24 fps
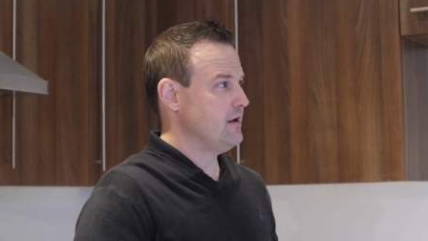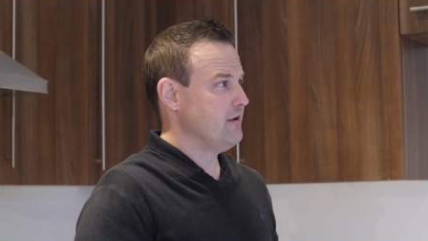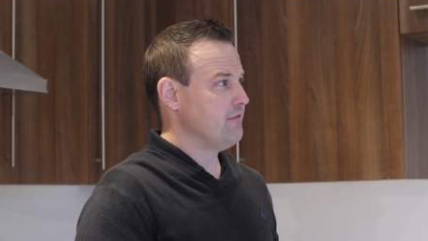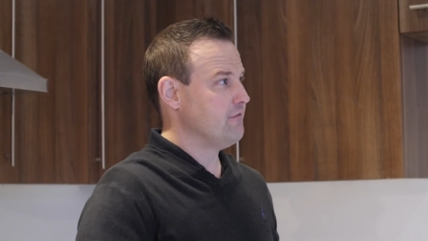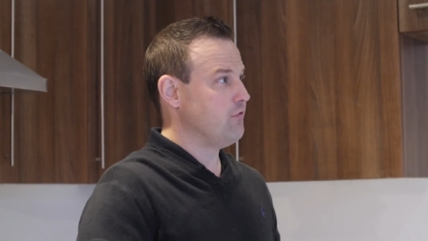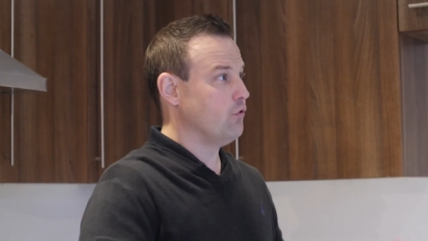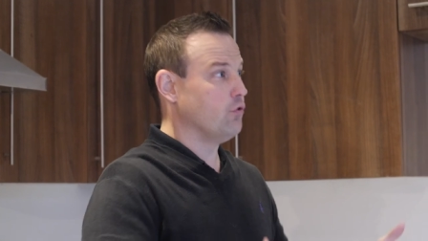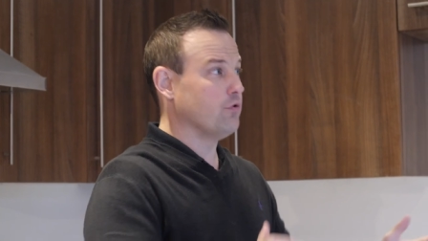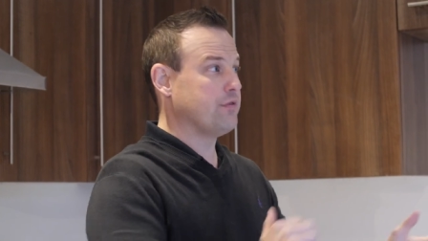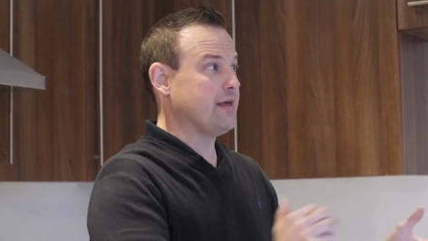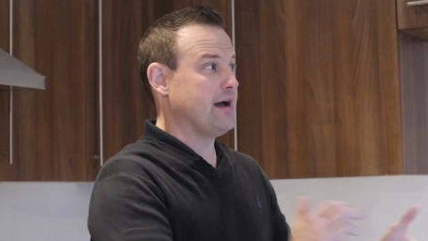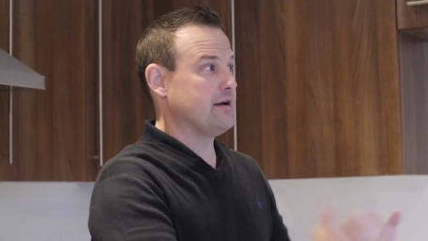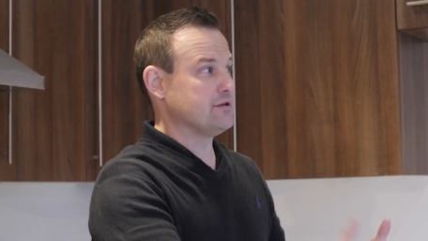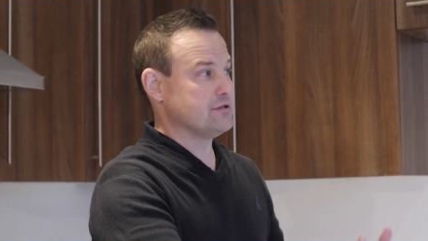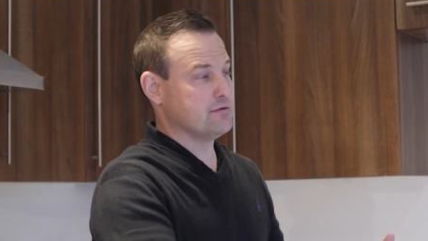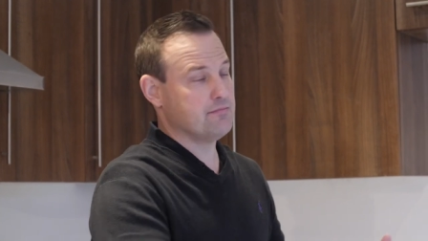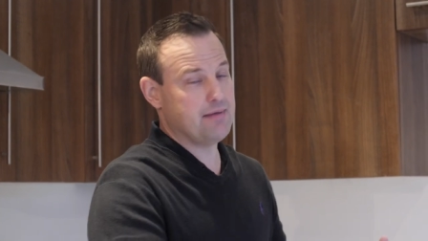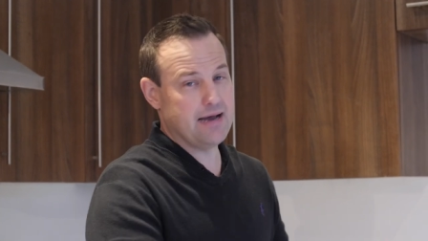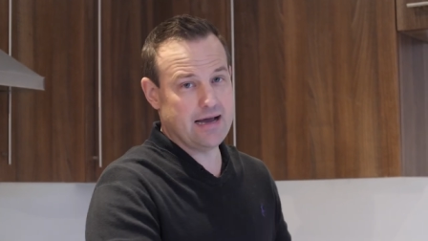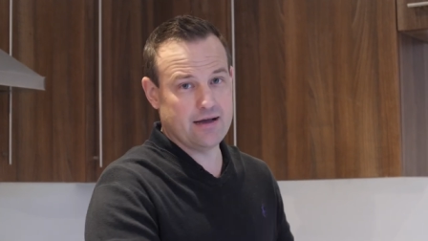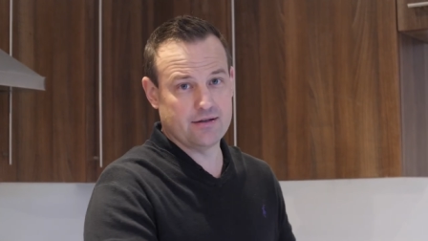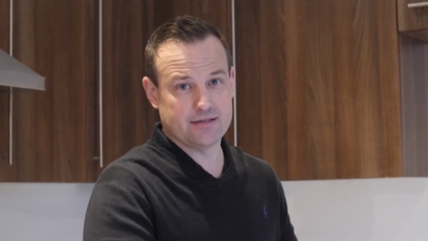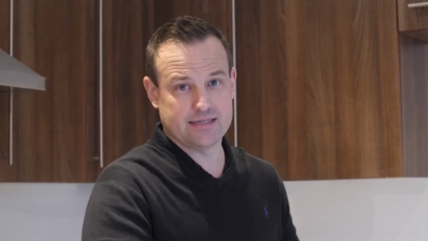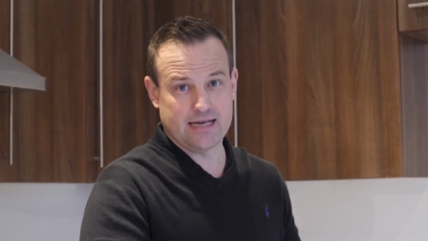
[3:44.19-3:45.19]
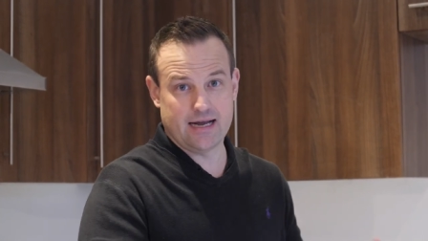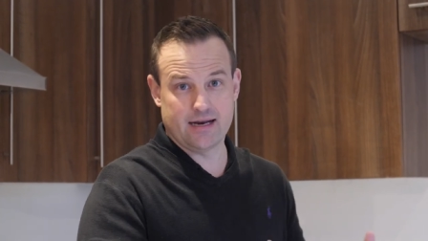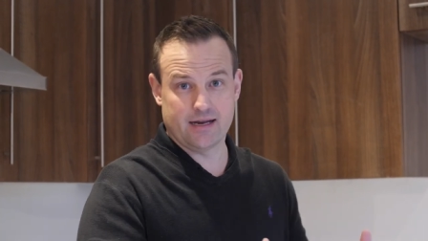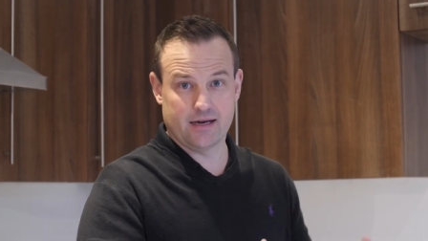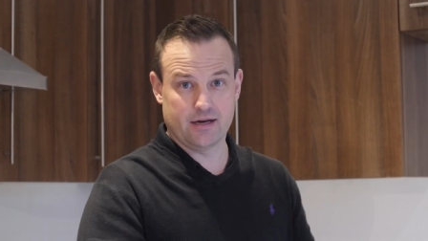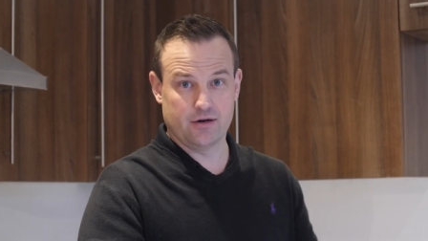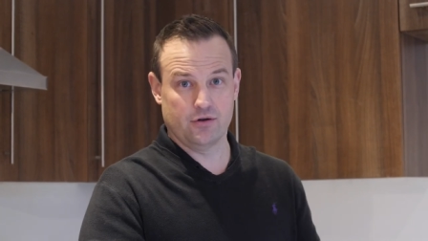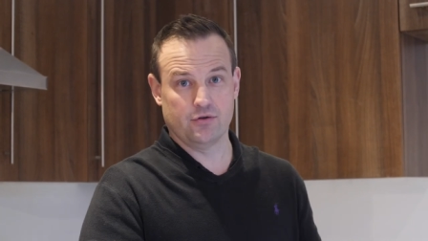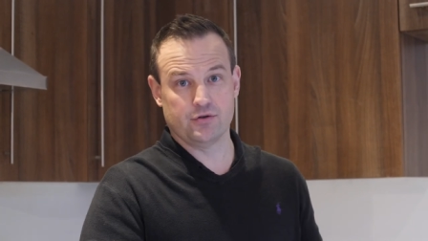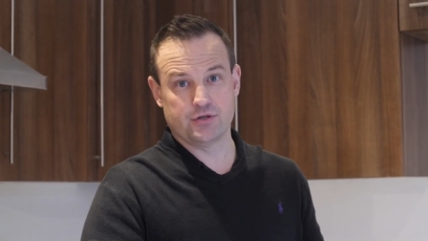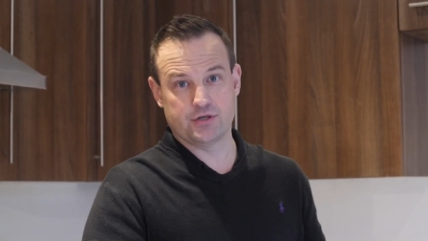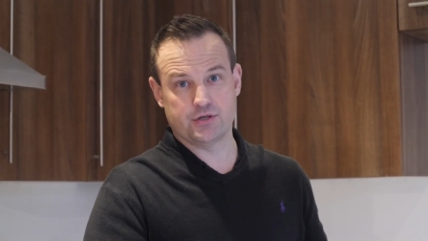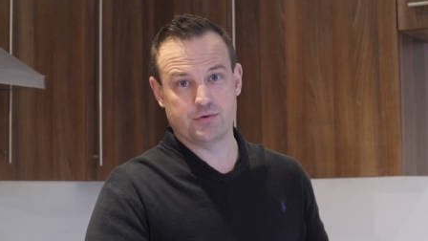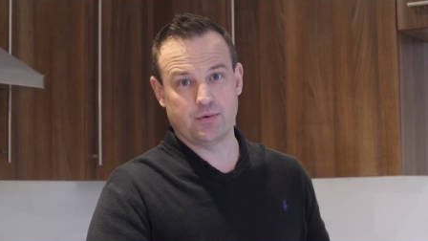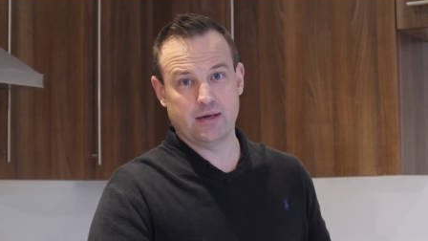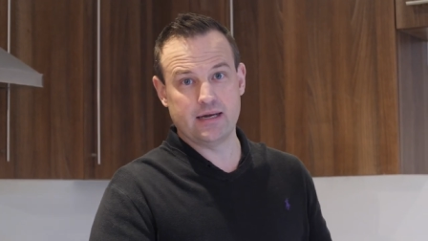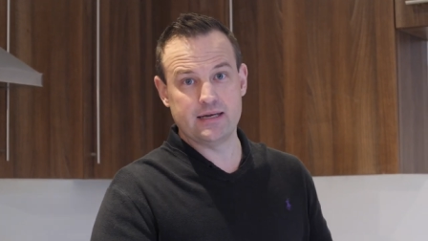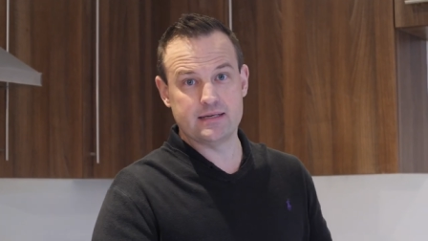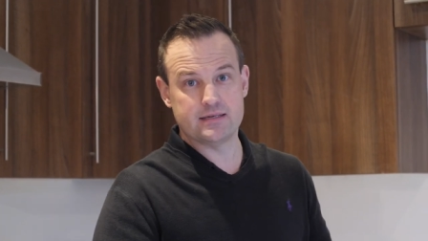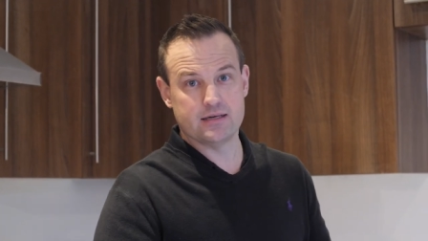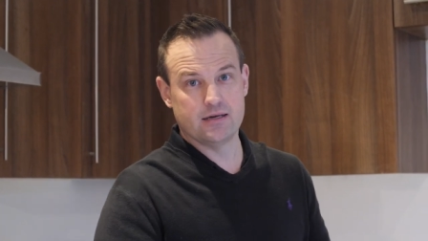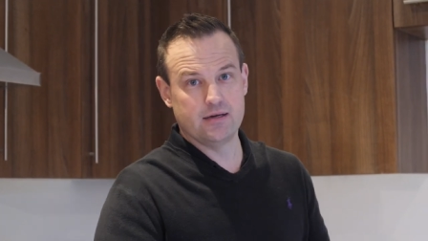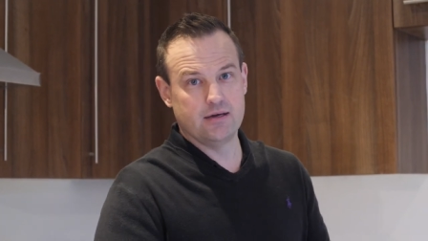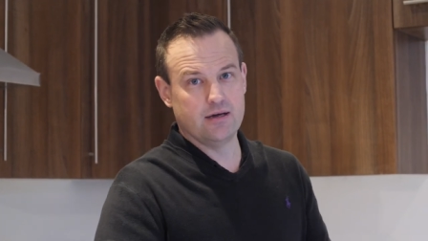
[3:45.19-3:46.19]
four thousand pounds adding an
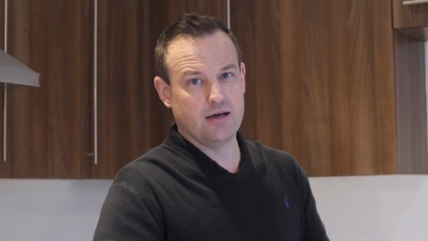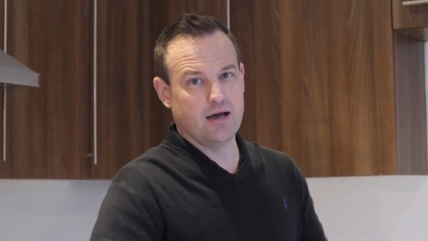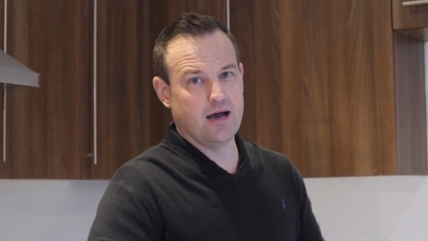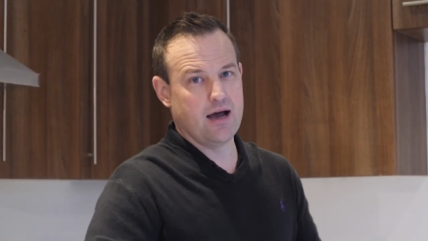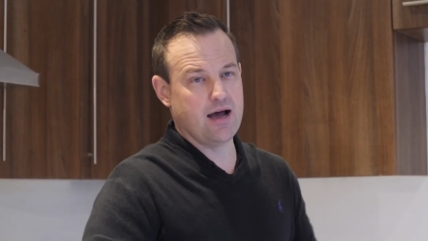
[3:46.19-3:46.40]
en-suite.